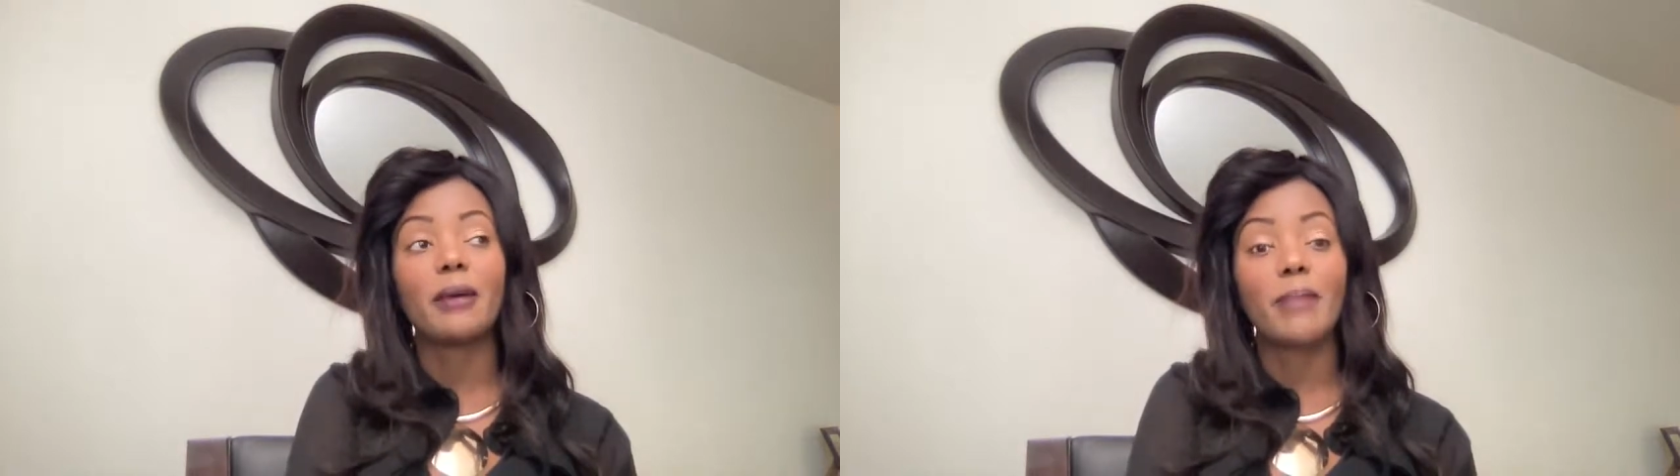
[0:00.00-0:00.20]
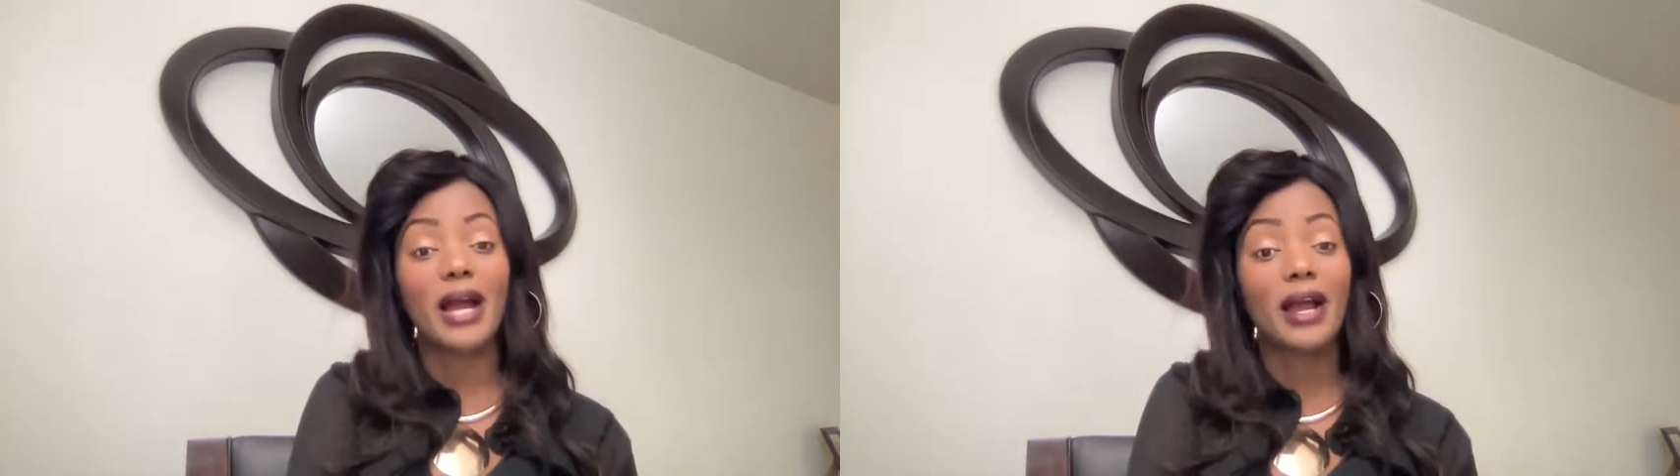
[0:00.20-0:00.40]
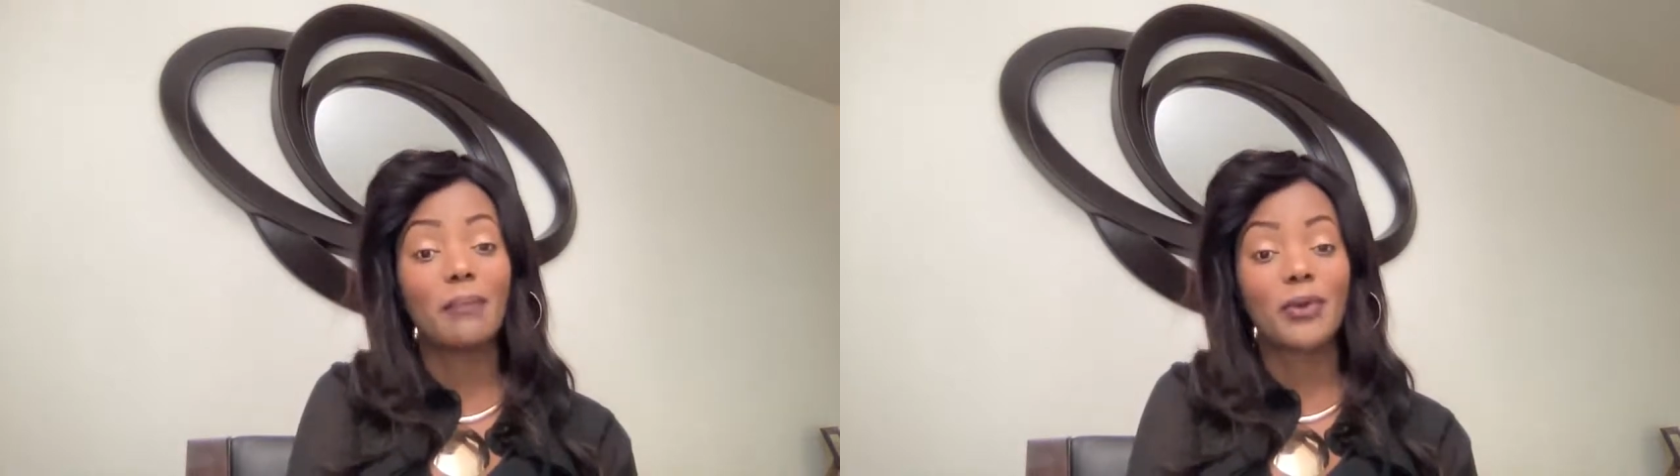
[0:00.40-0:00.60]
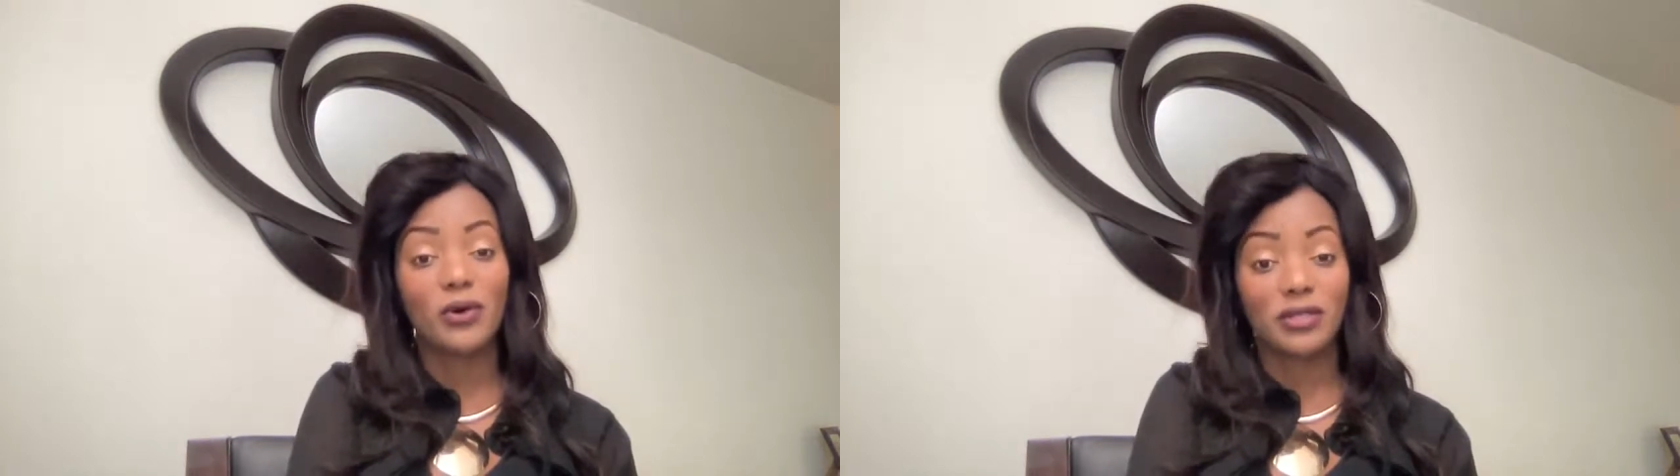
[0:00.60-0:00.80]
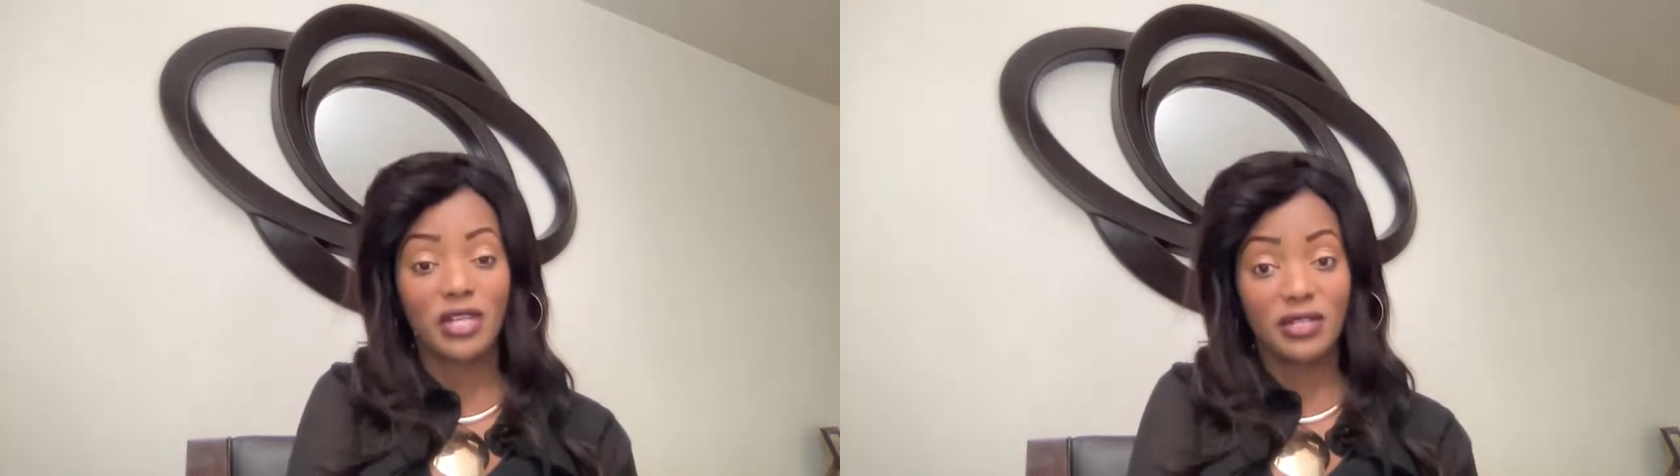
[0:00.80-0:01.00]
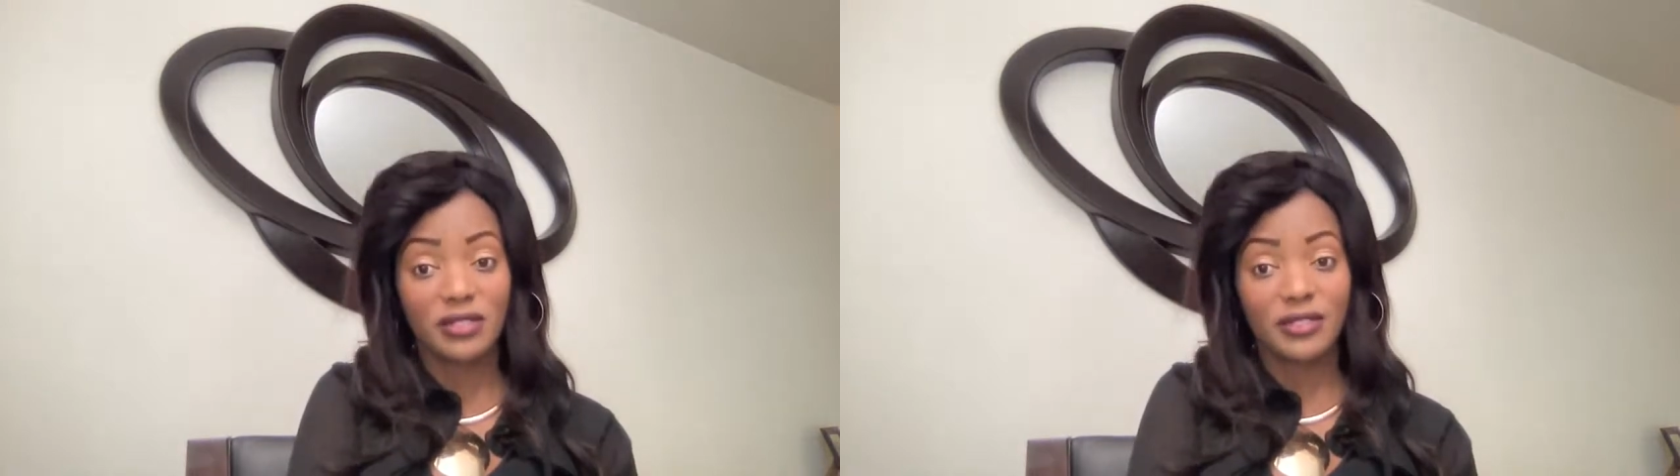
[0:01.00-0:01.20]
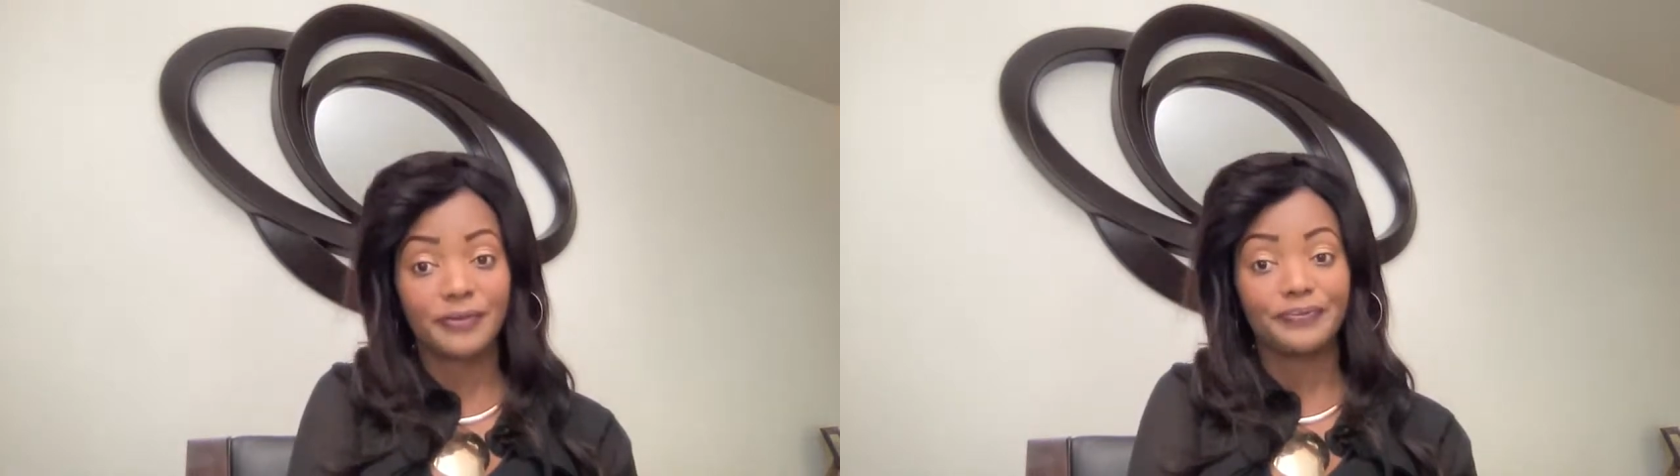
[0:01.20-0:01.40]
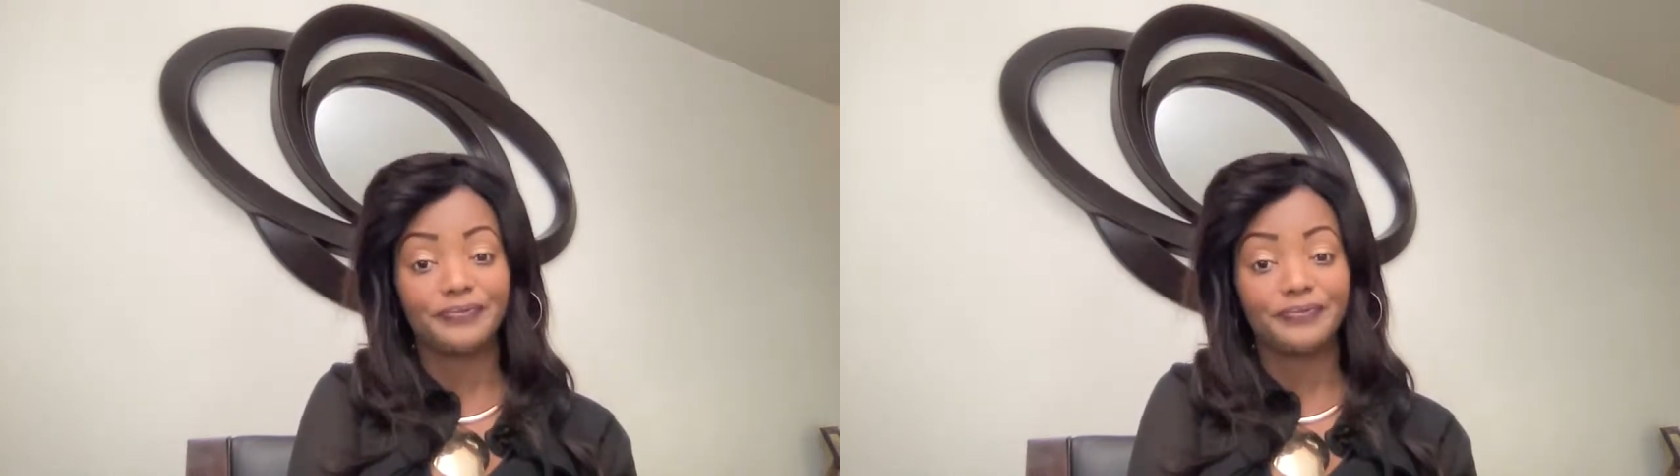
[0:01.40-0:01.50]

backup contact.